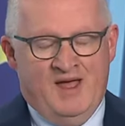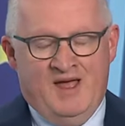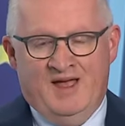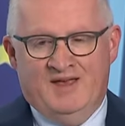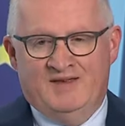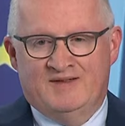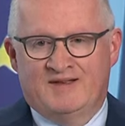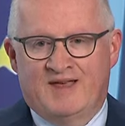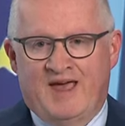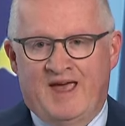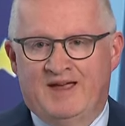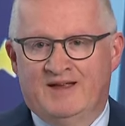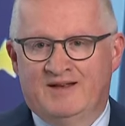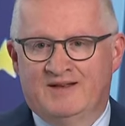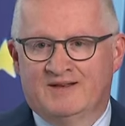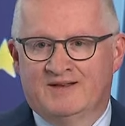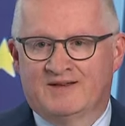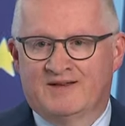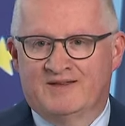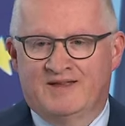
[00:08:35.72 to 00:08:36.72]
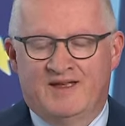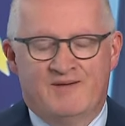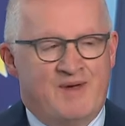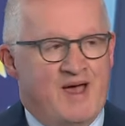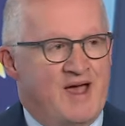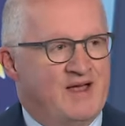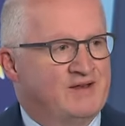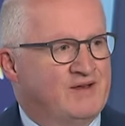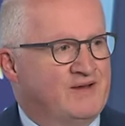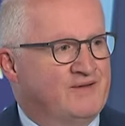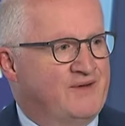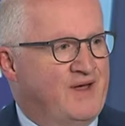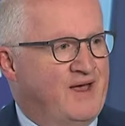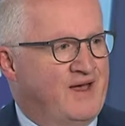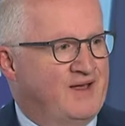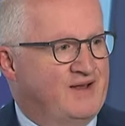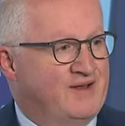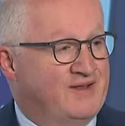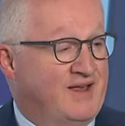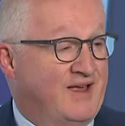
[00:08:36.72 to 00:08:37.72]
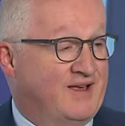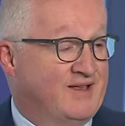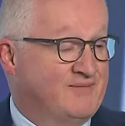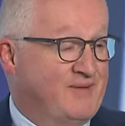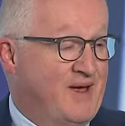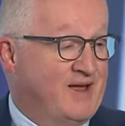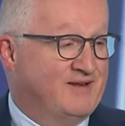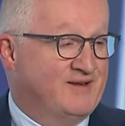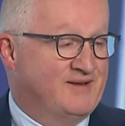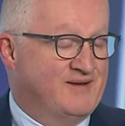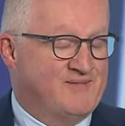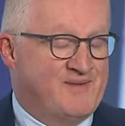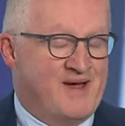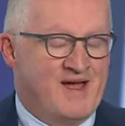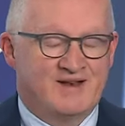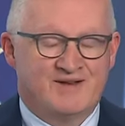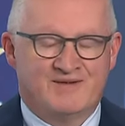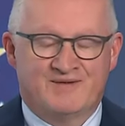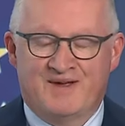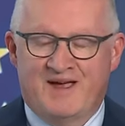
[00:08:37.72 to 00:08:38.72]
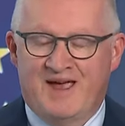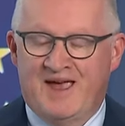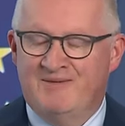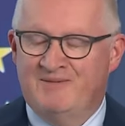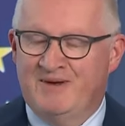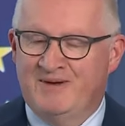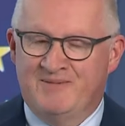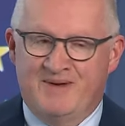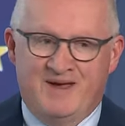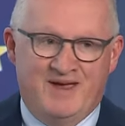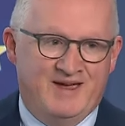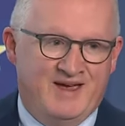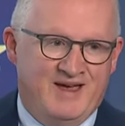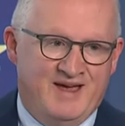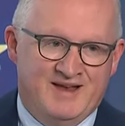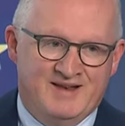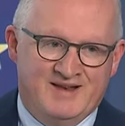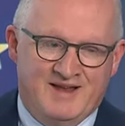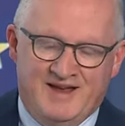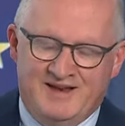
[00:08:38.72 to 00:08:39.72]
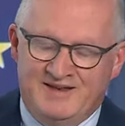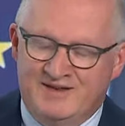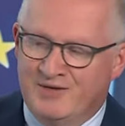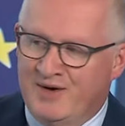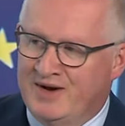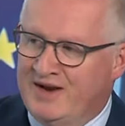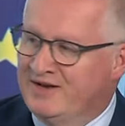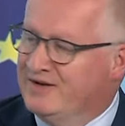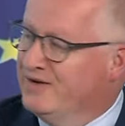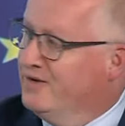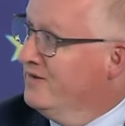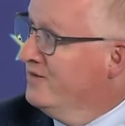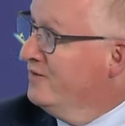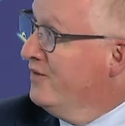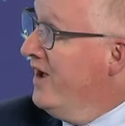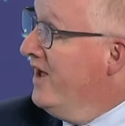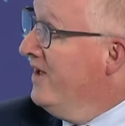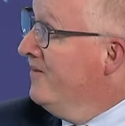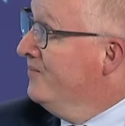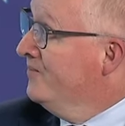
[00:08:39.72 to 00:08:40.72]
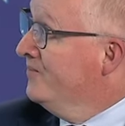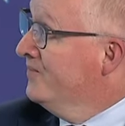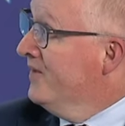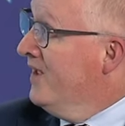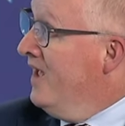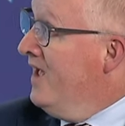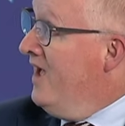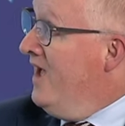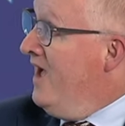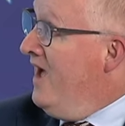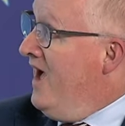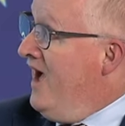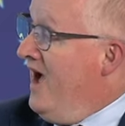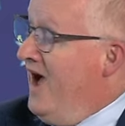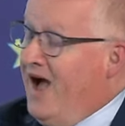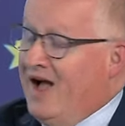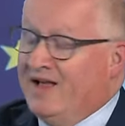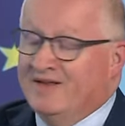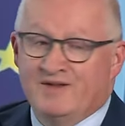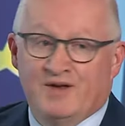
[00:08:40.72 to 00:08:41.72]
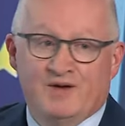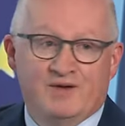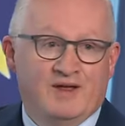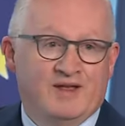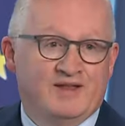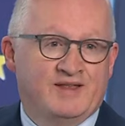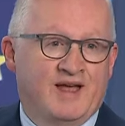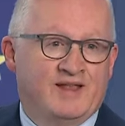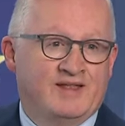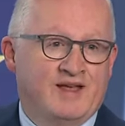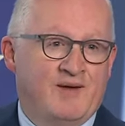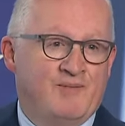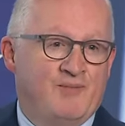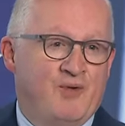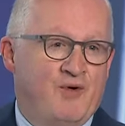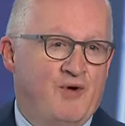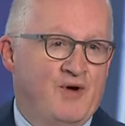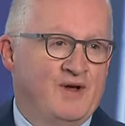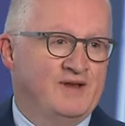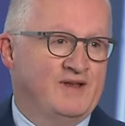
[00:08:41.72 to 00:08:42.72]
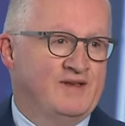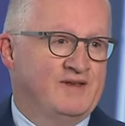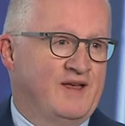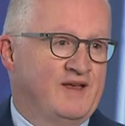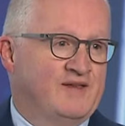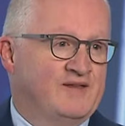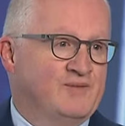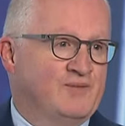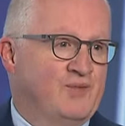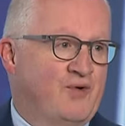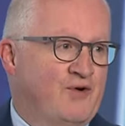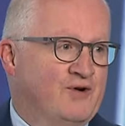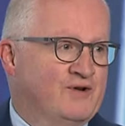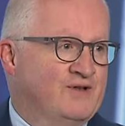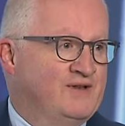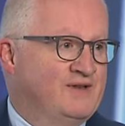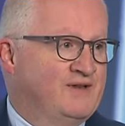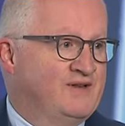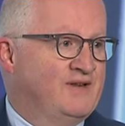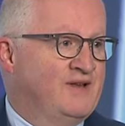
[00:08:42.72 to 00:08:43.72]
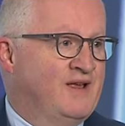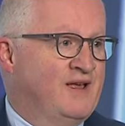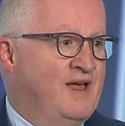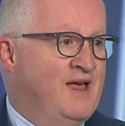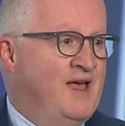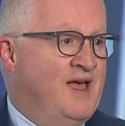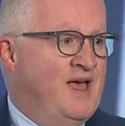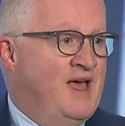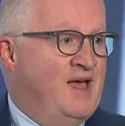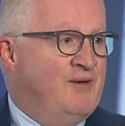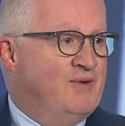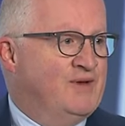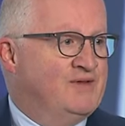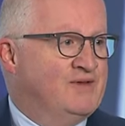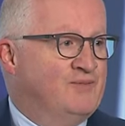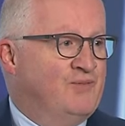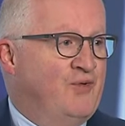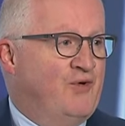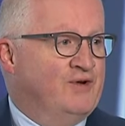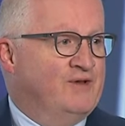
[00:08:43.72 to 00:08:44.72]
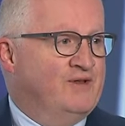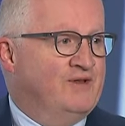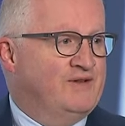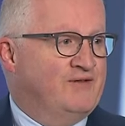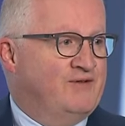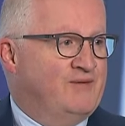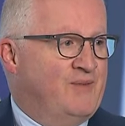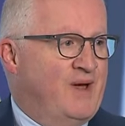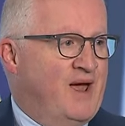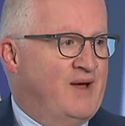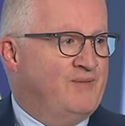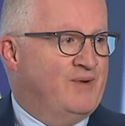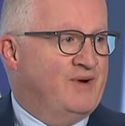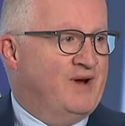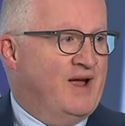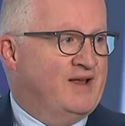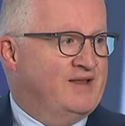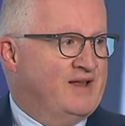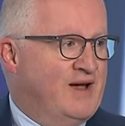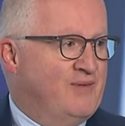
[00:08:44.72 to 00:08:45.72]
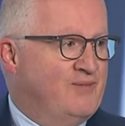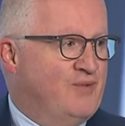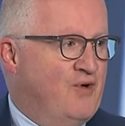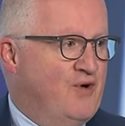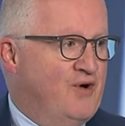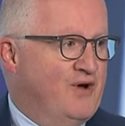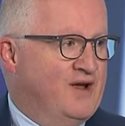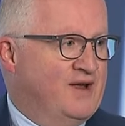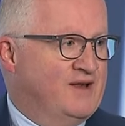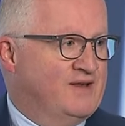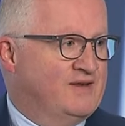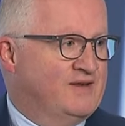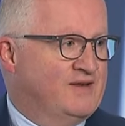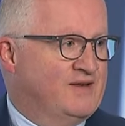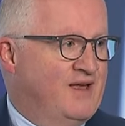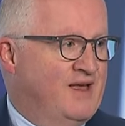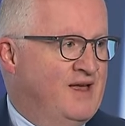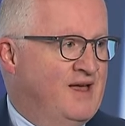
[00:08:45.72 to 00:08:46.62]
scaled the amount of the expected amount of APP in 22 as well. And so that point is important, but it's important to remember at that point